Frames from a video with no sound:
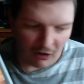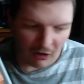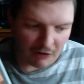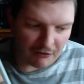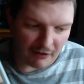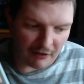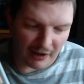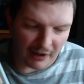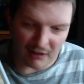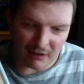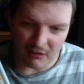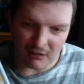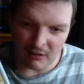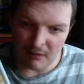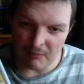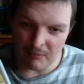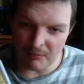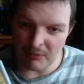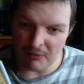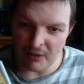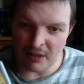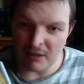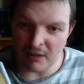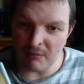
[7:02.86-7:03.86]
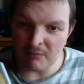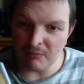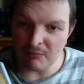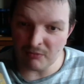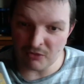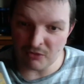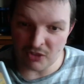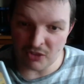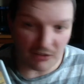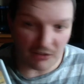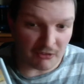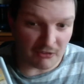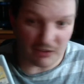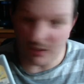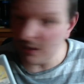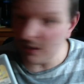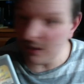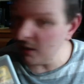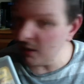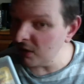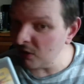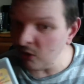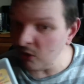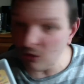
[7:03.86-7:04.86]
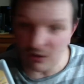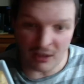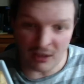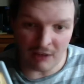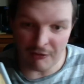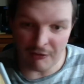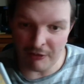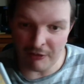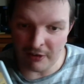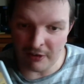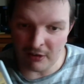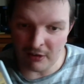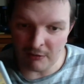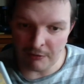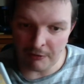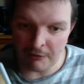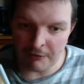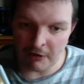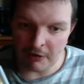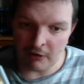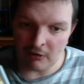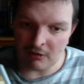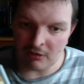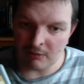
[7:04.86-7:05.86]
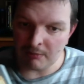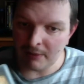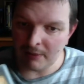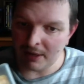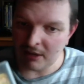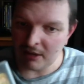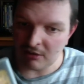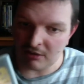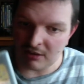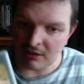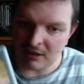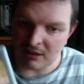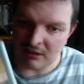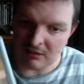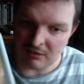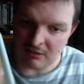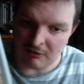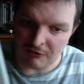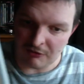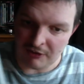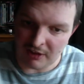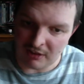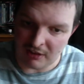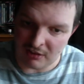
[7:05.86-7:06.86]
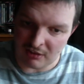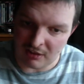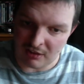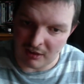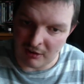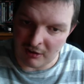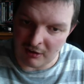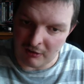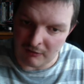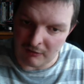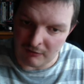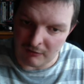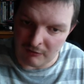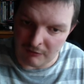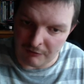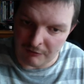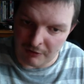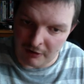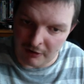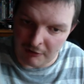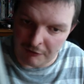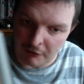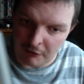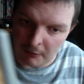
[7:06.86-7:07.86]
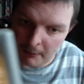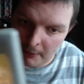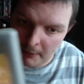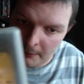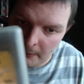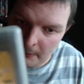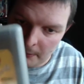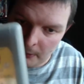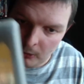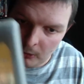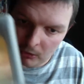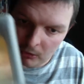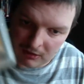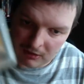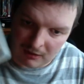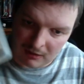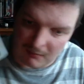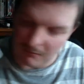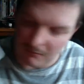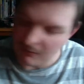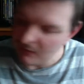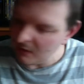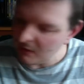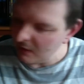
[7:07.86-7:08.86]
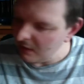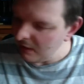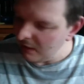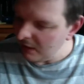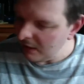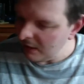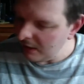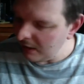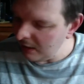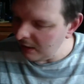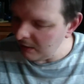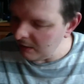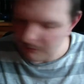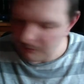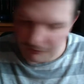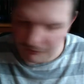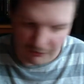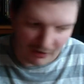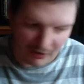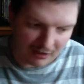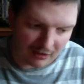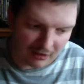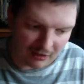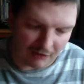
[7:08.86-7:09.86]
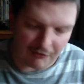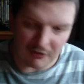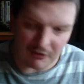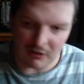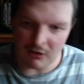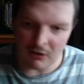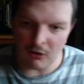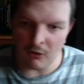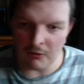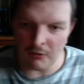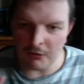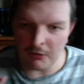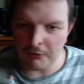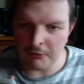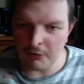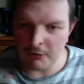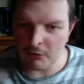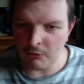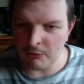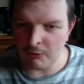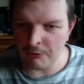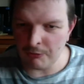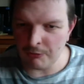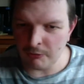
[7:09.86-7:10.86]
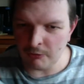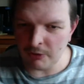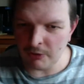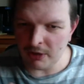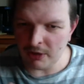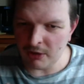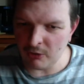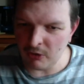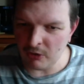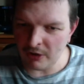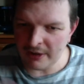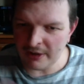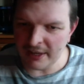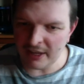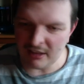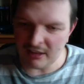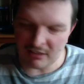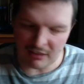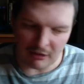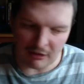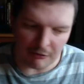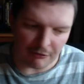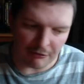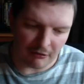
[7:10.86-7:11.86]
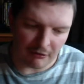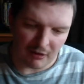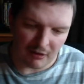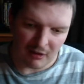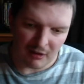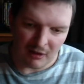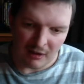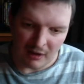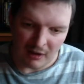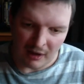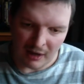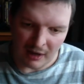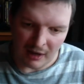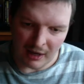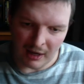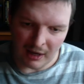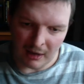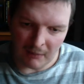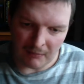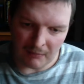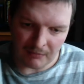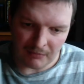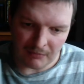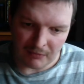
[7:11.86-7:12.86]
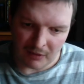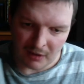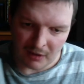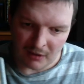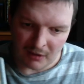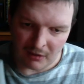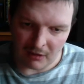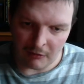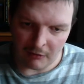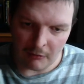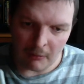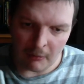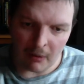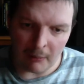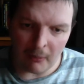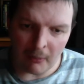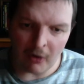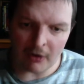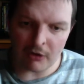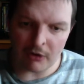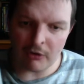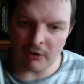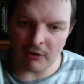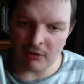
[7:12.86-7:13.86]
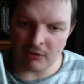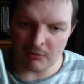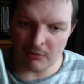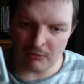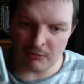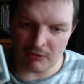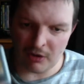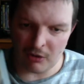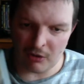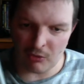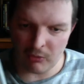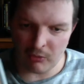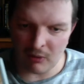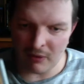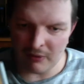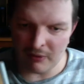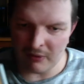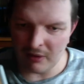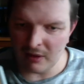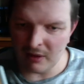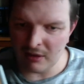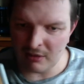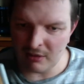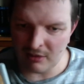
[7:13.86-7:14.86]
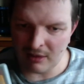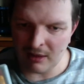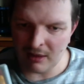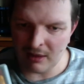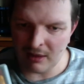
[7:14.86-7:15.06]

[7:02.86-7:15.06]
and it generally did not get very good reviews in magazines and things, so very few people bought it. In fact, I think a lot of the reviews were really quite negative. So my criticism of this one is